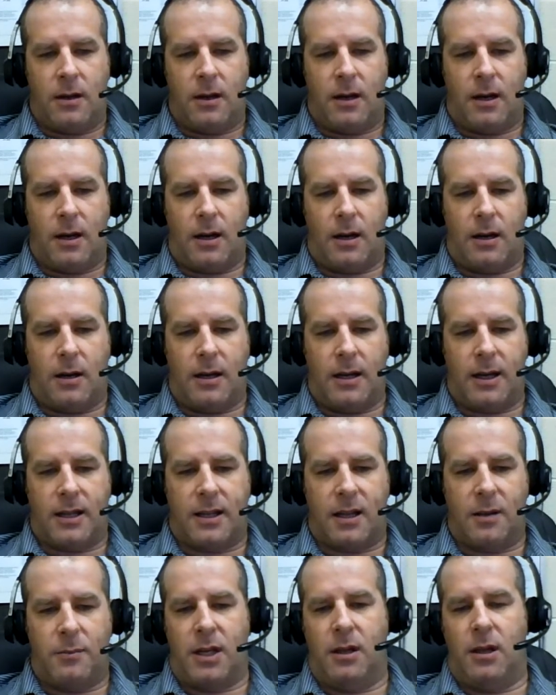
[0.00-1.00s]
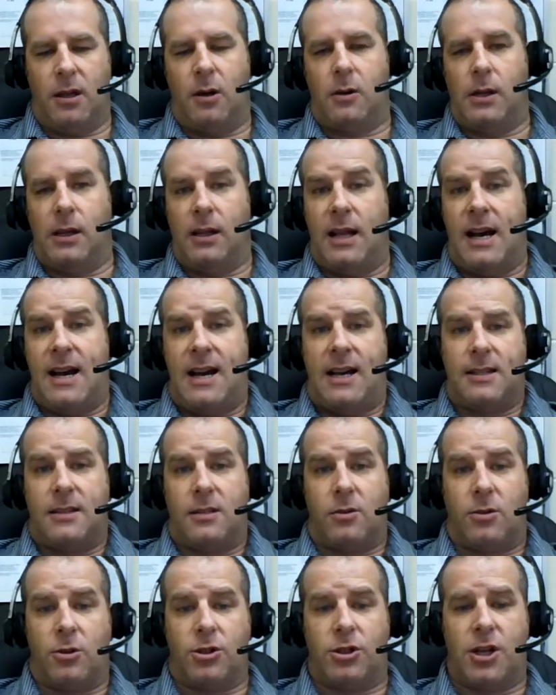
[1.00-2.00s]
It can be localized
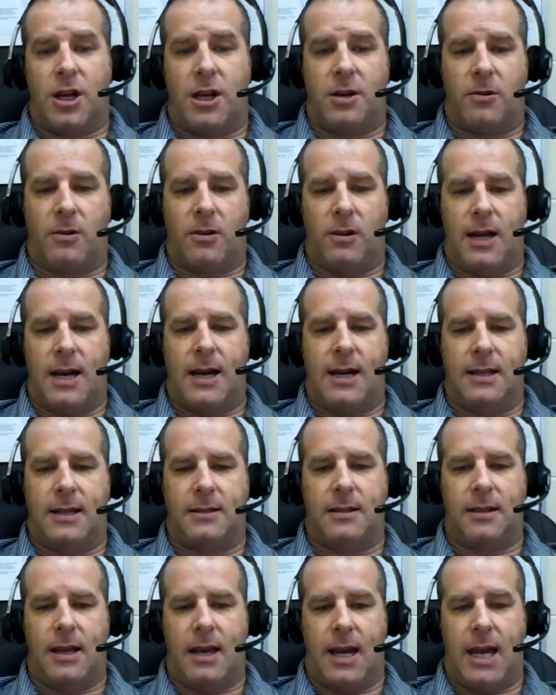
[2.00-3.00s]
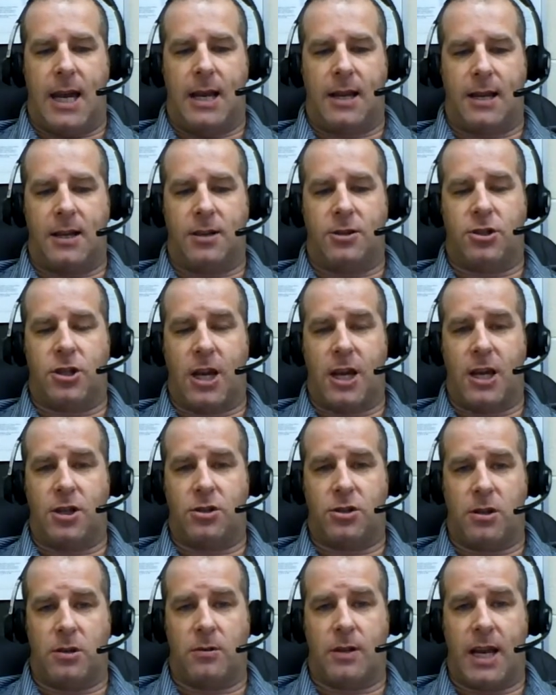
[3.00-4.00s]
or generalized and can
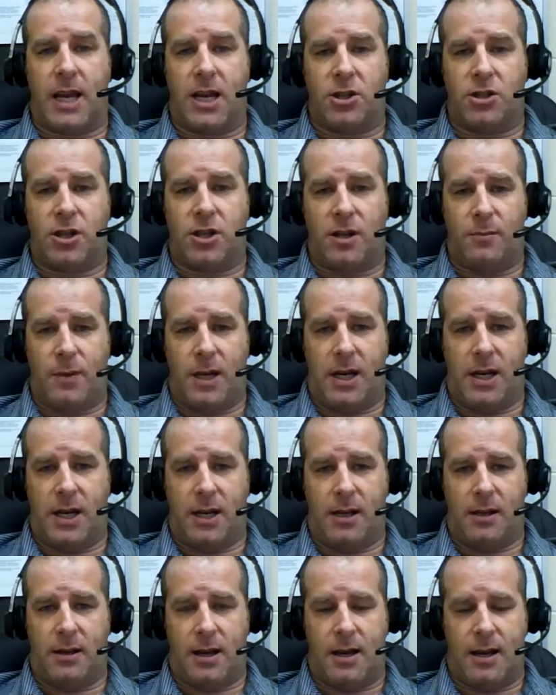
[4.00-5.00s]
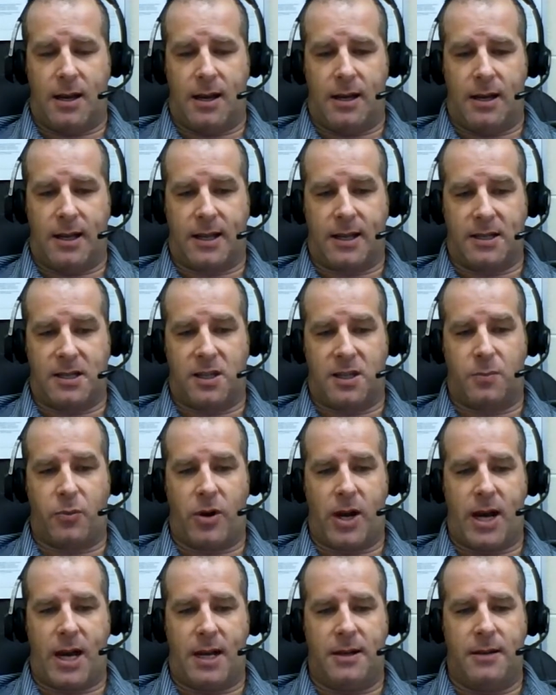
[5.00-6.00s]
change location, meaning it can
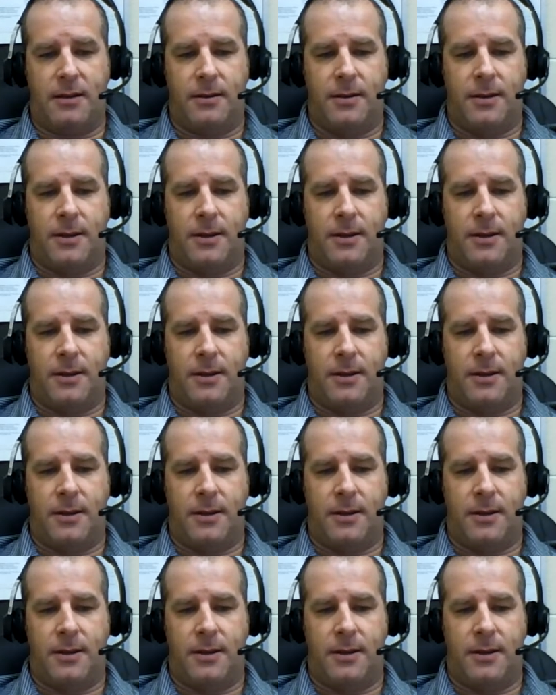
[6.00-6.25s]
spread.